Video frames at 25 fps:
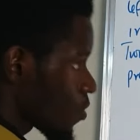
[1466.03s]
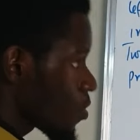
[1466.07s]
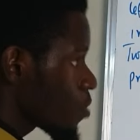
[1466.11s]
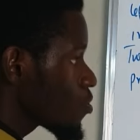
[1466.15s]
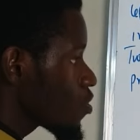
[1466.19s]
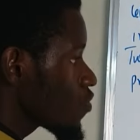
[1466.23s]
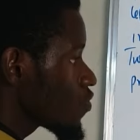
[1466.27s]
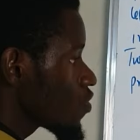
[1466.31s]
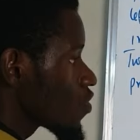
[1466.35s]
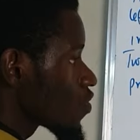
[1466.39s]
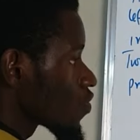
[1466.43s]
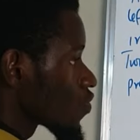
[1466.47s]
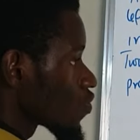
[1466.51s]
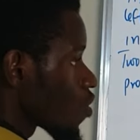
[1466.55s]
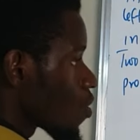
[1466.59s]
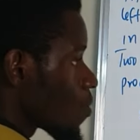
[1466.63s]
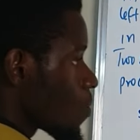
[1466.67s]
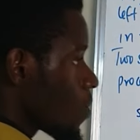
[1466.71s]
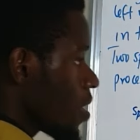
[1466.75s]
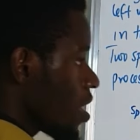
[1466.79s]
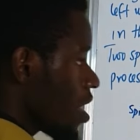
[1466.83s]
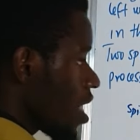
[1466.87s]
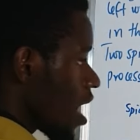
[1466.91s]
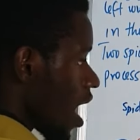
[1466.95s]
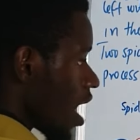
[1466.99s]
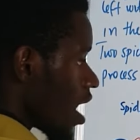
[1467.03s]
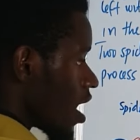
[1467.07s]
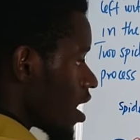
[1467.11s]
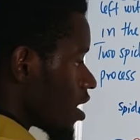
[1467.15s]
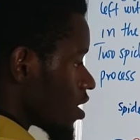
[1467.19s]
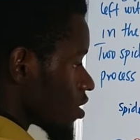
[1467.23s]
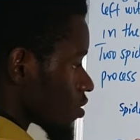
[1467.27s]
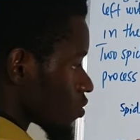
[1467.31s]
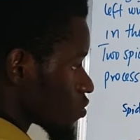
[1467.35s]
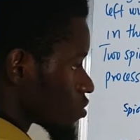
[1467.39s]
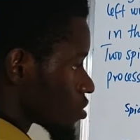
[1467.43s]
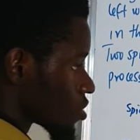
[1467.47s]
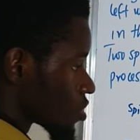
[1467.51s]
for me moving from here
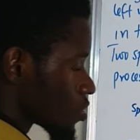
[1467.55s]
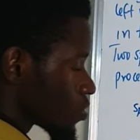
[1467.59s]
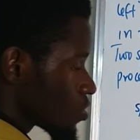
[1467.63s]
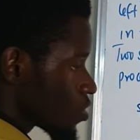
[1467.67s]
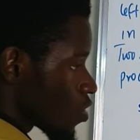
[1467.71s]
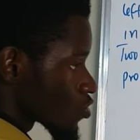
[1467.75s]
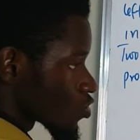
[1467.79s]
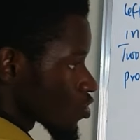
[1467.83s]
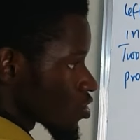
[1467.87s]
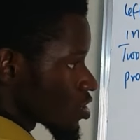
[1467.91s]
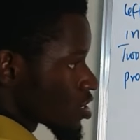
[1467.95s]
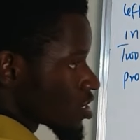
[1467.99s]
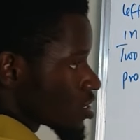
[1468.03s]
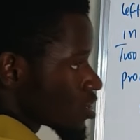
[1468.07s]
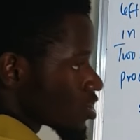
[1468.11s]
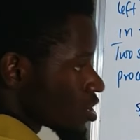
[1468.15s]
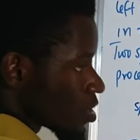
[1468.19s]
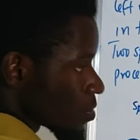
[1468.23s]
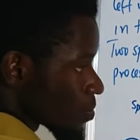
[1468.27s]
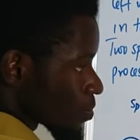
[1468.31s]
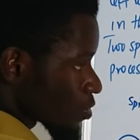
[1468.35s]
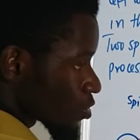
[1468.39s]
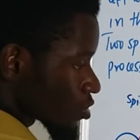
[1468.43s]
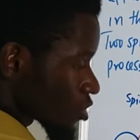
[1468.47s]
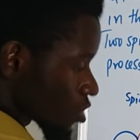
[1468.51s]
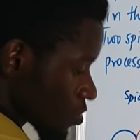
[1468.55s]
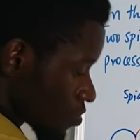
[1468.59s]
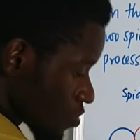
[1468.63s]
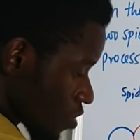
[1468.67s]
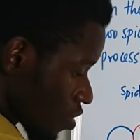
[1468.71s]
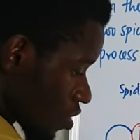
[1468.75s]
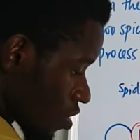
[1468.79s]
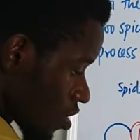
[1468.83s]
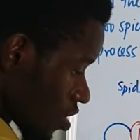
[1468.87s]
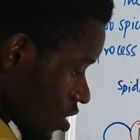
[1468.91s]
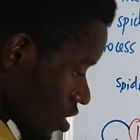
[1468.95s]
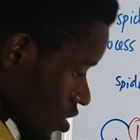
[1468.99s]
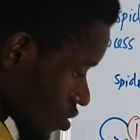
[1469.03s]
to 3, also it is
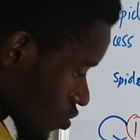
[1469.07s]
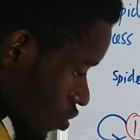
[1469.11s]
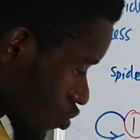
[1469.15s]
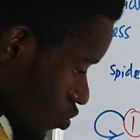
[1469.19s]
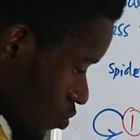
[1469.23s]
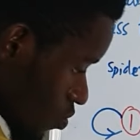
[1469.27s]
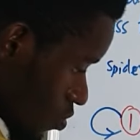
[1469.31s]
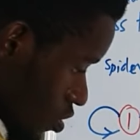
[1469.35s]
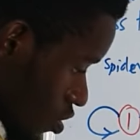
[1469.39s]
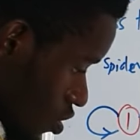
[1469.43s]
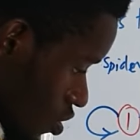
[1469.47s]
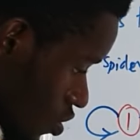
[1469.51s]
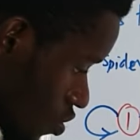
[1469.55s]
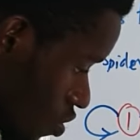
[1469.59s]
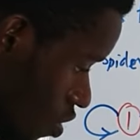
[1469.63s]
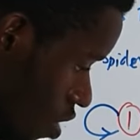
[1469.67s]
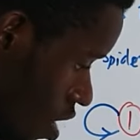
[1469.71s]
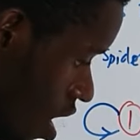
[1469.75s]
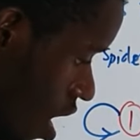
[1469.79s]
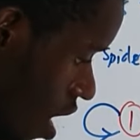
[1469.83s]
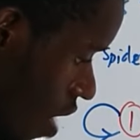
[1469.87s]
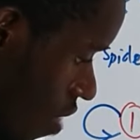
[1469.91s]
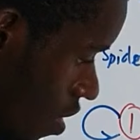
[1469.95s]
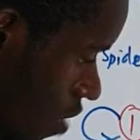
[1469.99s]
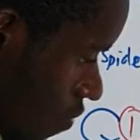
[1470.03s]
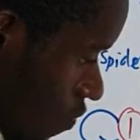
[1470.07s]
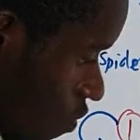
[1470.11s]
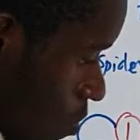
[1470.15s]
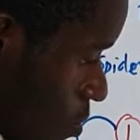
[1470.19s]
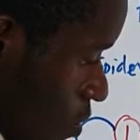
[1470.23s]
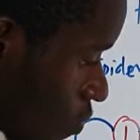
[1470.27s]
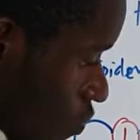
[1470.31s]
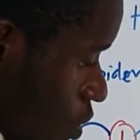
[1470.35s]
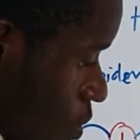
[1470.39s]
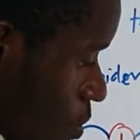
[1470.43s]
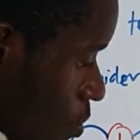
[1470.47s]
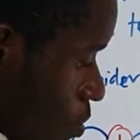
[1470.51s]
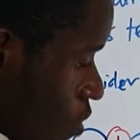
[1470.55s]
impossible. It's going to be 0. Then for
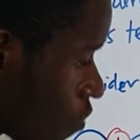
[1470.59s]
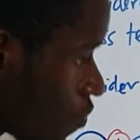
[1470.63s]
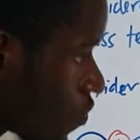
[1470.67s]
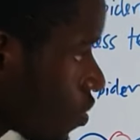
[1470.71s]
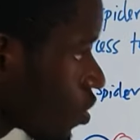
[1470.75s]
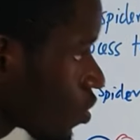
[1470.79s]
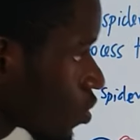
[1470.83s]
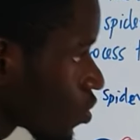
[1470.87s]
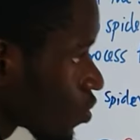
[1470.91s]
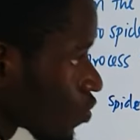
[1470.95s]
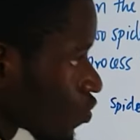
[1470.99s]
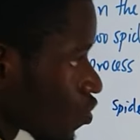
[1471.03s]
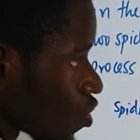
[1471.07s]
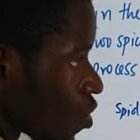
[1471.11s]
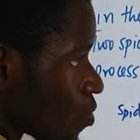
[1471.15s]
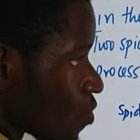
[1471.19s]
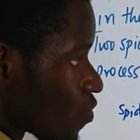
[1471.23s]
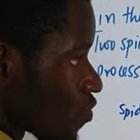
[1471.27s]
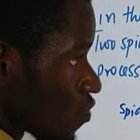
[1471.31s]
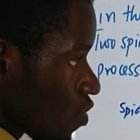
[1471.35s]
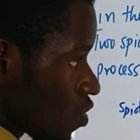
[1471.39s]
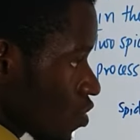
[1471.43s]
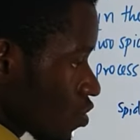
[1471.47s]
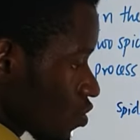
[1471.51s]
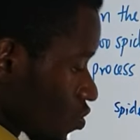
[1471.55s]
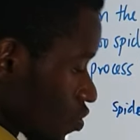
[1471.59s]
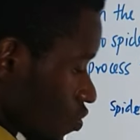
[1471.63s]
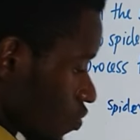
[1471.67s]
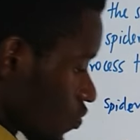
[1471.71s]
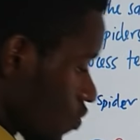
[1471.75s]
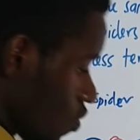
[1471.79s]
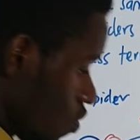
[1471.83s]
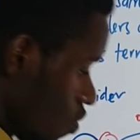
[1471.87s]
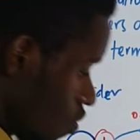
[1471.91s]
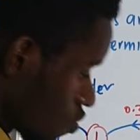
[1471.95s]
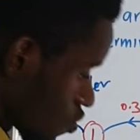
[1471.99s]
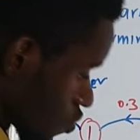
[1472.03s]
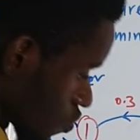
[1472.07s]
me from moving from 4 to
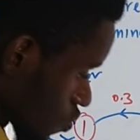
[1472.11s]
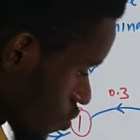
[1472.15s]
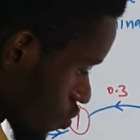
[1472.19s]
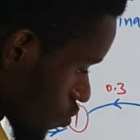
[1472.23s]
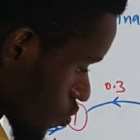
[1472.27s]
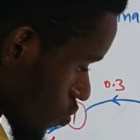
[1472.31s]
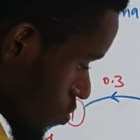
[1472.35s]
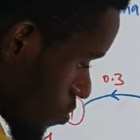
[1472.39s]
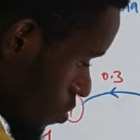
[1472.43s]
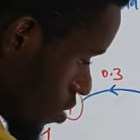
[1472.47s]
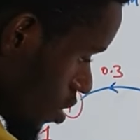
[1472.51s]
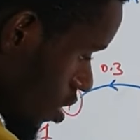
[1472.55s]
4, it's going to